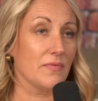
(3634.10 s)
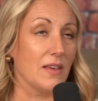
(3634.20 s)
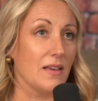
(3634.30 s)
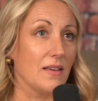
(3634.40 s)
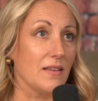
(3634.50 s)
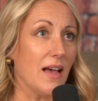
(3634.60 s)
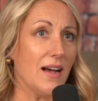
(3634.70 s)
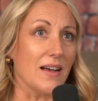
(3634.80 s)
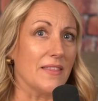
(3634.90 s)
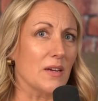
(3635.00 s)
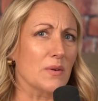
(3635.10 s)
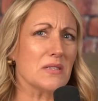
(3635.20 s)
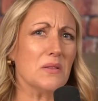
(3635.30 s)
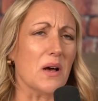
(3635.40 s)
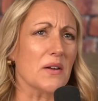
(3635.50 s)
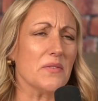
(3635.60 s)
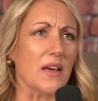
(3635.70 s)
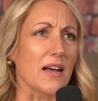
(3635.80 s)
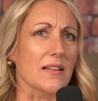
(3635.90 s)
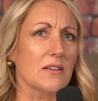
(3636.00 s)
mm. yeah. And there was a lot of
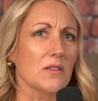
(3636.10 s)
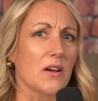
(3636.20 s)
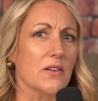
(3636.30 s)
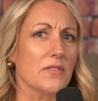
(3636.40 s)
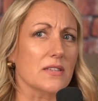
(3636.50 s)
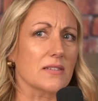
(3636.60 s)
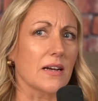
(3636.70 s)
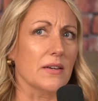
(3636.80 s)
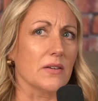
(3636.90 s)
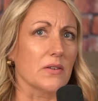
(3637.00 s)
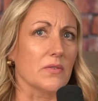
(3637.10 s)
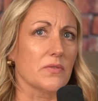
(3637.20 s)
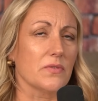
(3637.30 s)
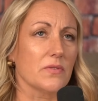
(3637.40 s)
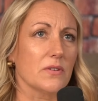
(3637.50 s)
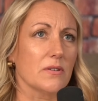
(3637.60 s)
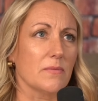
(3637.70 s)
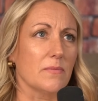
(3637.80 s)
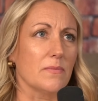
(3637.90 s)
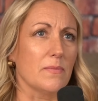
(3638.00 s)
that, like a lot of this kind of
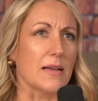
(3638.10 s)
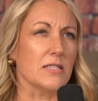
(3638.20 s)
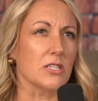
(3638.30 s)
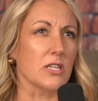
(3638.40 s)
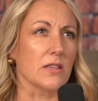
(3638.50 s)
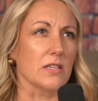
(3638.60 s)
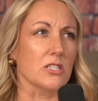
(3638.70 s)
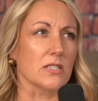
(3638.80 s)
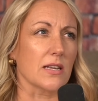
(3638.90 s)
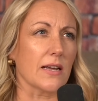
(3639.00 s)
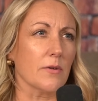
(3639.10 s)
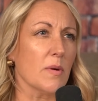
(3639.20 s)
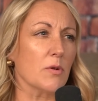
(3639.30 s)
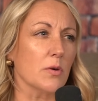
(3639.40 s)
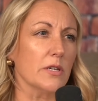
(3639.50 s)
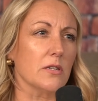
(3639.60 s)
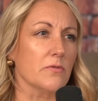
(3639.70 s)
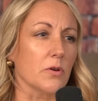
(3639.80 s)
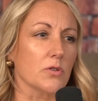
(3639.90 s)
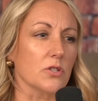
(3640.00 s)
messaging that just like I remember going to
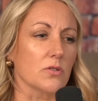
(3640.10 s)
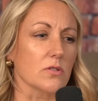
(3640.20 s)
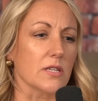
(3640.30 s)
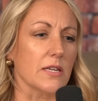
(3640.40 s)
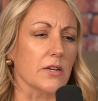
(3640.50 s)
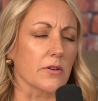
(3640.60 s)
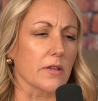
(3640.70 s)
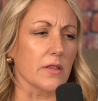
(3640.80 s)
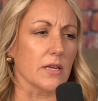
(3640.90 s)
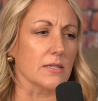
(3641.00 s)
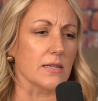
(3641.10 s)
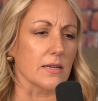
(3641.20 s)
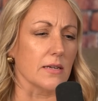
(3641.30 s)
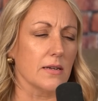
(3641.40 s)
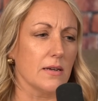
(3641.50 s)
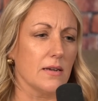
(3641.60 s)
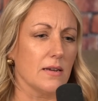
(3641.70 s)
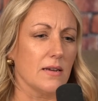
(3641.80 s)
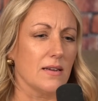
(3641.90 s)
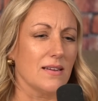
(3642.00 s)
devotionals and hearing things that
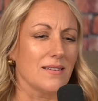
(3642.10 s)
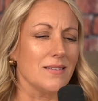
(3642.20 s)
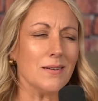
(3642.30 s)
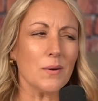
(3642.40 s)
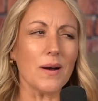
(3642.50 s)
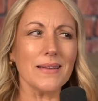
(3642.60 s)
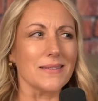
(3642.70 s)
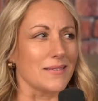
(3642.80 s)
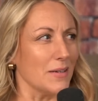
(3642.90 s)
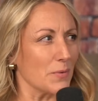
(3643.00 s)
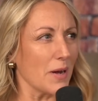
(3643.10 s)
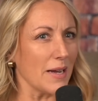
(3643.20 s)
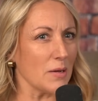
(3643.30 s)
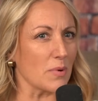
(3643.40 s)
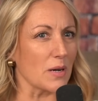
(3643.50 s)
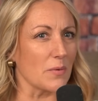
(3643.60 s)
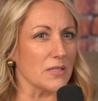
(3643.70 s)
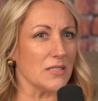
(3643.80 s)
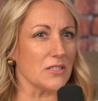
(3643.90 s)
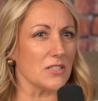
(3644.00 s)
didn't quite sit right, but I
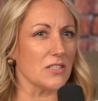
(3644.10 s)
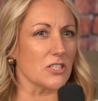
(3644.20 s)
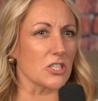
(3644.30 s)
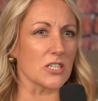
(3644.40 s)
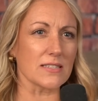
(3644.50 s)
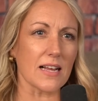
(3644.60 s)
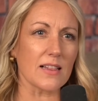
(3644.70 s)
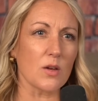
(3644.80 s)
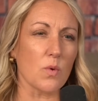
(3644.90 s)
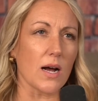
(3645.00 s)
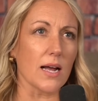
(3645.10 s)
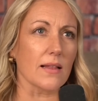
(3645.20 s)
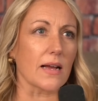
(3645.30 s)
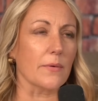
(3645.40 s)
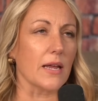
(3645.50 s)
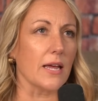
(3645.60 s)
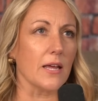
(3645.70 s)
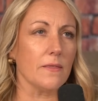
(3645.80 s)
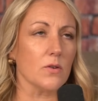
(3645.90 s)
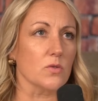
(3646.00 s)
wasn't sure exactly why. Like, I would
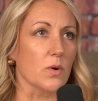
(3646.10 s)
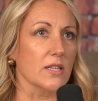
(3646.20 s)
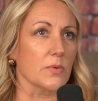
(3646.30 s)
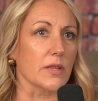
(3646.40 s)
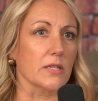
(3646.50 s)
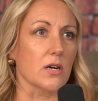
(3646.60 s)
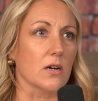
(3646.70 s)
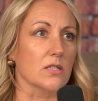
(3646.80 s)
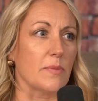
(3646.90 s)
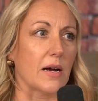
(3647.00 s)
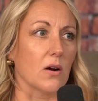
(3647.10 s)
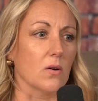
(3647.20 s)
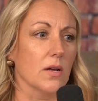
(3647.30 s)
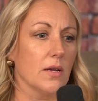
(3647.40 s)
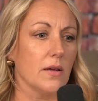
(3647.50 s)
hate those ones where they talked about